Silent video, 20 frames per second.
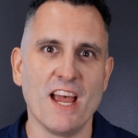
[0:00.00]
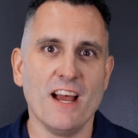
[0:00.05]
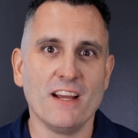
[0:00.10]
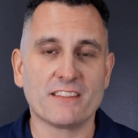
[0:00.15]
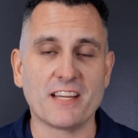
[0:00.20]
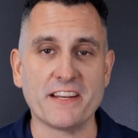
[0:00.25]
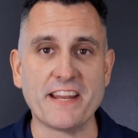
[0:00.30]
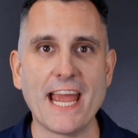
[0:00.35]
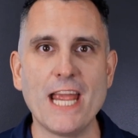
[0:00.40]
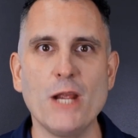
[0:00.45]

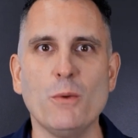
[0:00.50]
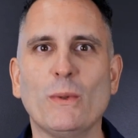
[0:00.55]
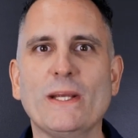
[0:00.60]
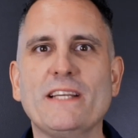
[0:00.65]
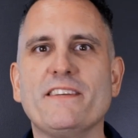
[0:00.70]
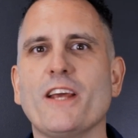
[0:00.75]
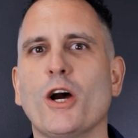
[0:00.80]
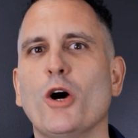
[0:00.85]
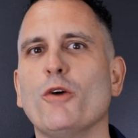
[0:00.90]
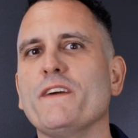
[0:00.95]
Today we
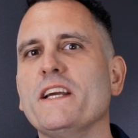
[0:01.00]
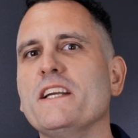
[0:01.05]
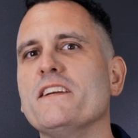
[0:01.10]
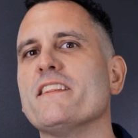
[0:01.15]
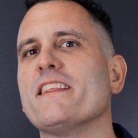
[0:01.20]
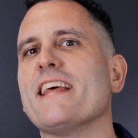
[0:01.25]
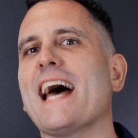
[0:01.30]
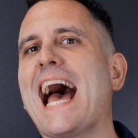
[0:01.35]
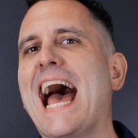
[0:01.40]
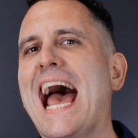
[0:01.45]
delve into
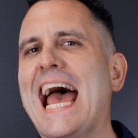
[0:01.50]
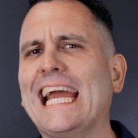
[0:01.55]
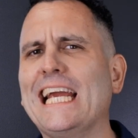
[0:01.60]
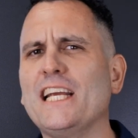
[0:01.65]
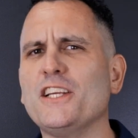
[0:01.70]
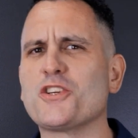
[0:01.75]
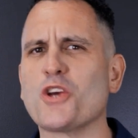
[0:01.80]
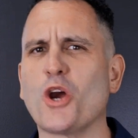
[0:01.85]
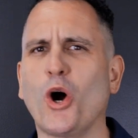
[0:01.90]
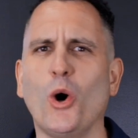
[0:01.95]
the
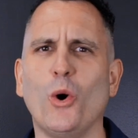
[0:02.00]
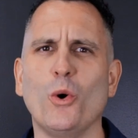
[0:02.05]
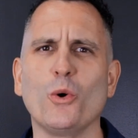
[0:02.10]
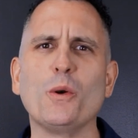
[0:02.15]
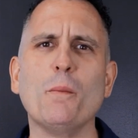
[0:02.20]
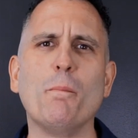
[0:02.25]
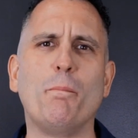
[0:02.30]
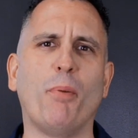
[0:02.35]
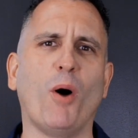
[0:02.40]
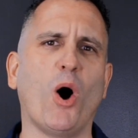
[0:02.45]

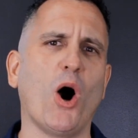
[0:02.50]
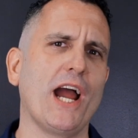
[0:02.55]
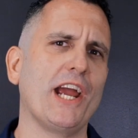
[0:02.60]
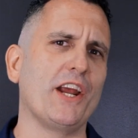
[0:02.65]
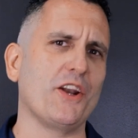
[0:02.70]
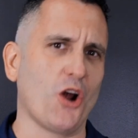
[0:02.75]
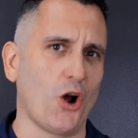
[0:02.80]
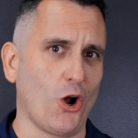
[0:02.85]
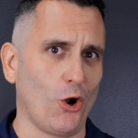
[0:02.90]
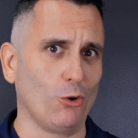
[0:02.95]
age-old buy
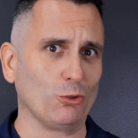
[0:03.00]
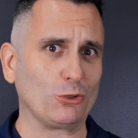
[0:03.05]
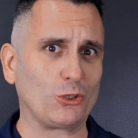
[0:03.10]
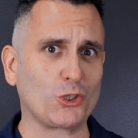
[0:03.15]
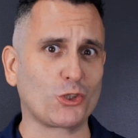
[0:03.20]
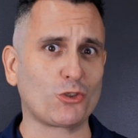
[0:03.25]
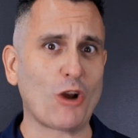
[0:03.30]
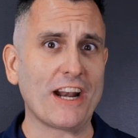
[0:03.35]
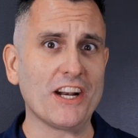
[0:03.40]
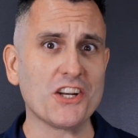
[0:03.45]
and hold
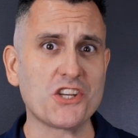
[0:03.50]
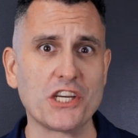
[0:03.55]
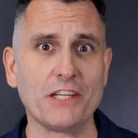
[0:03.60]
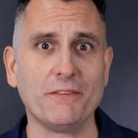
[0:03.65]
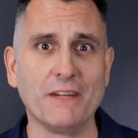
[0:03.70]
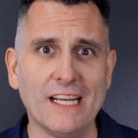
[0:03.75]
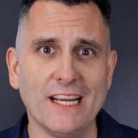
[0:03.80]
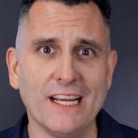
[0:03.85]
strategy,